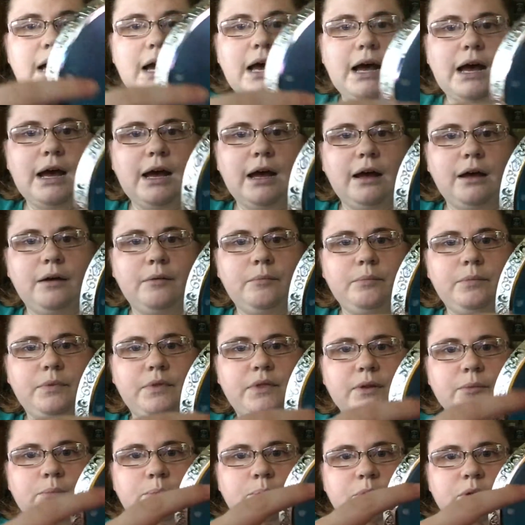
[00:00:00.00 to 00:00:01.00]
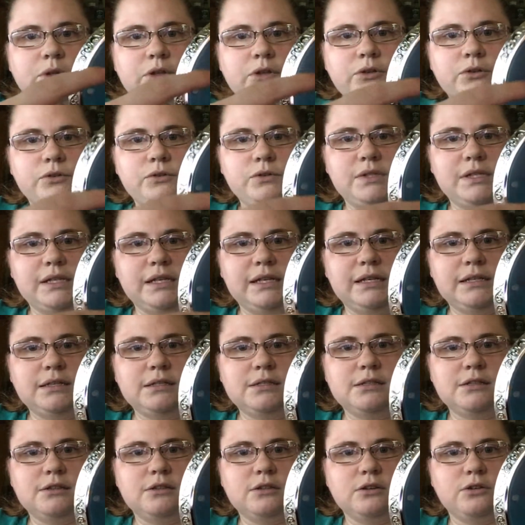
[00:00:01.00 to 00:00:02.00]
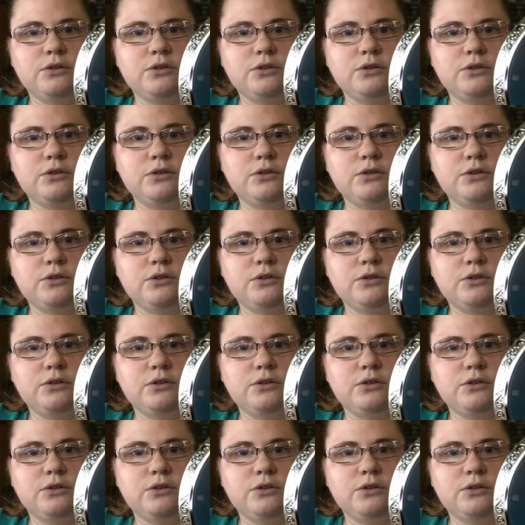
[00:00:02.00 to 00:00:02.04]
the blues into the